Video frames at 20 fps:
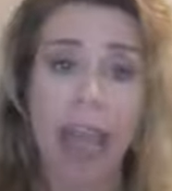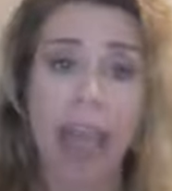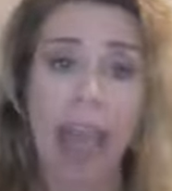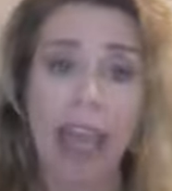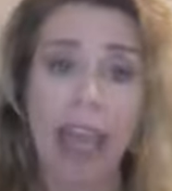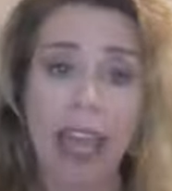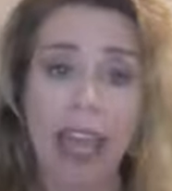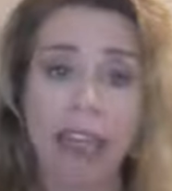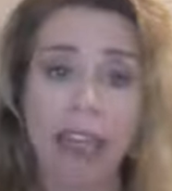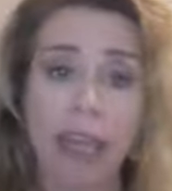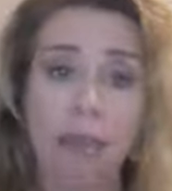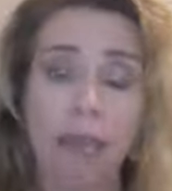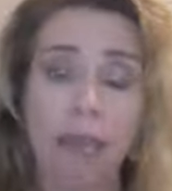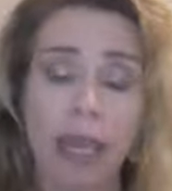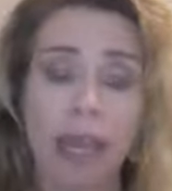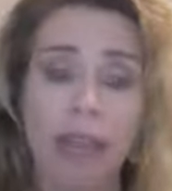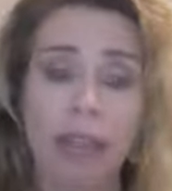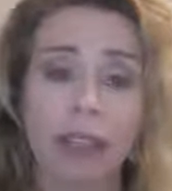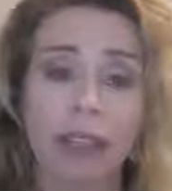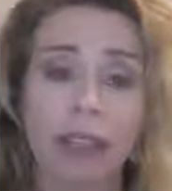and you
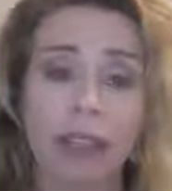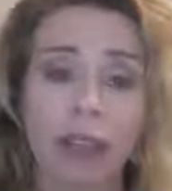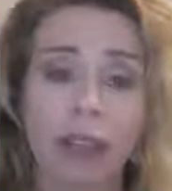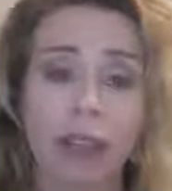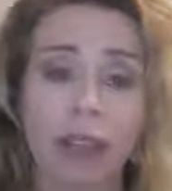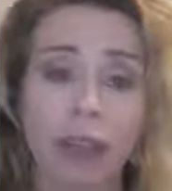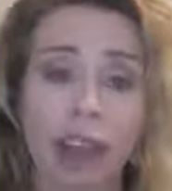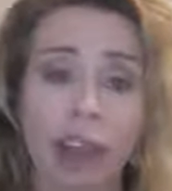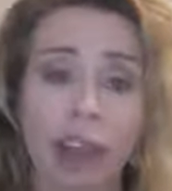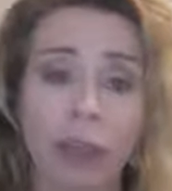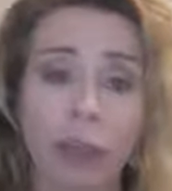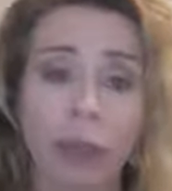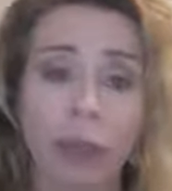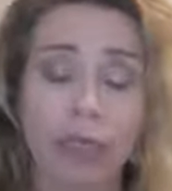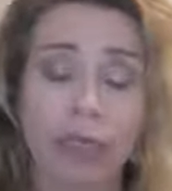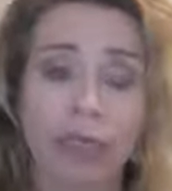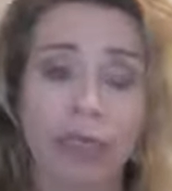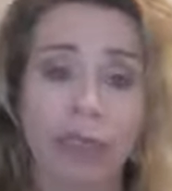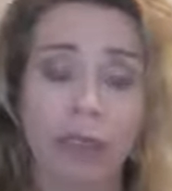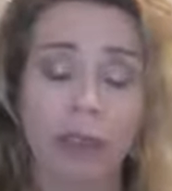paid that
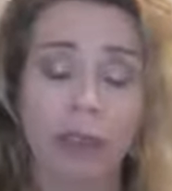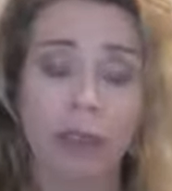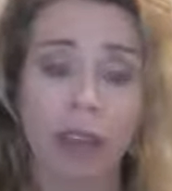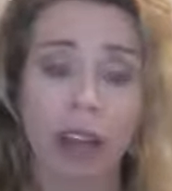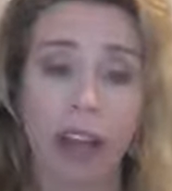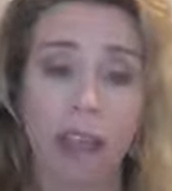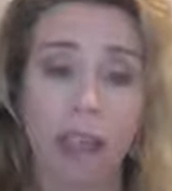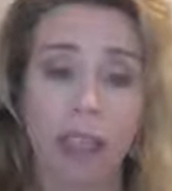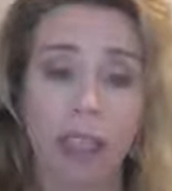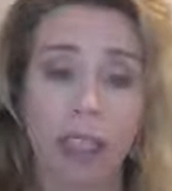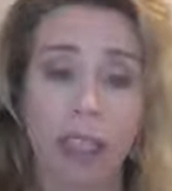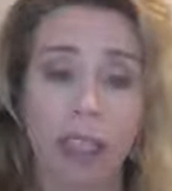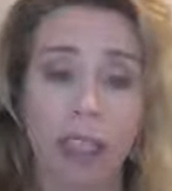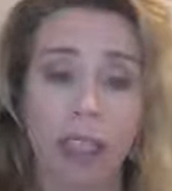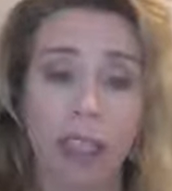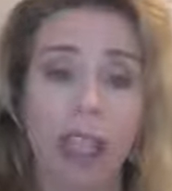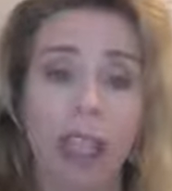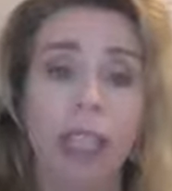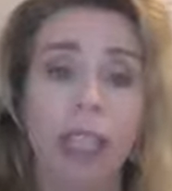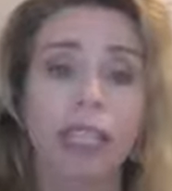
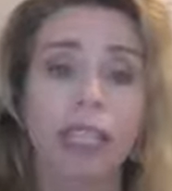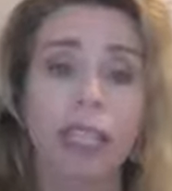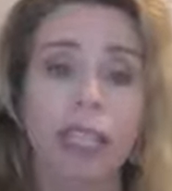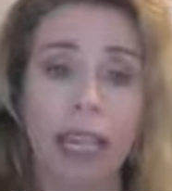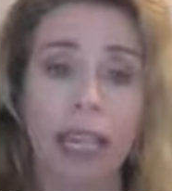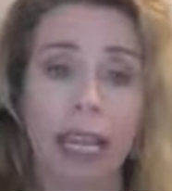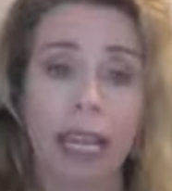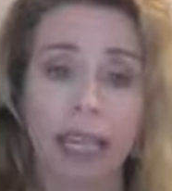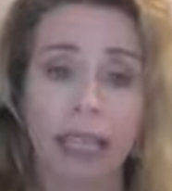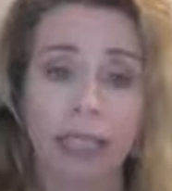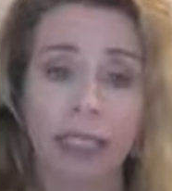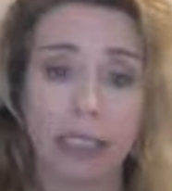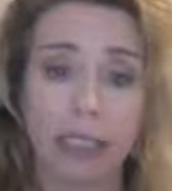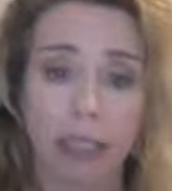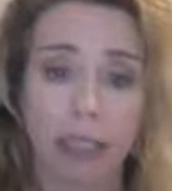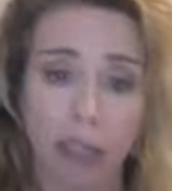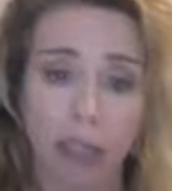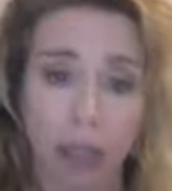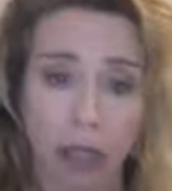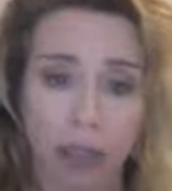5.75% to get into
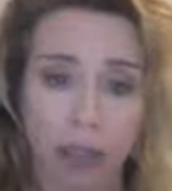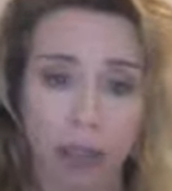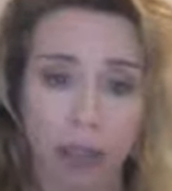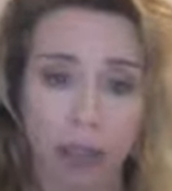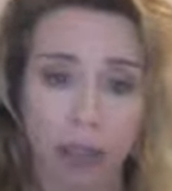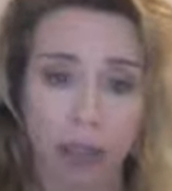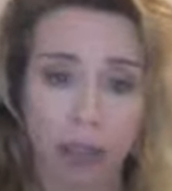the fund.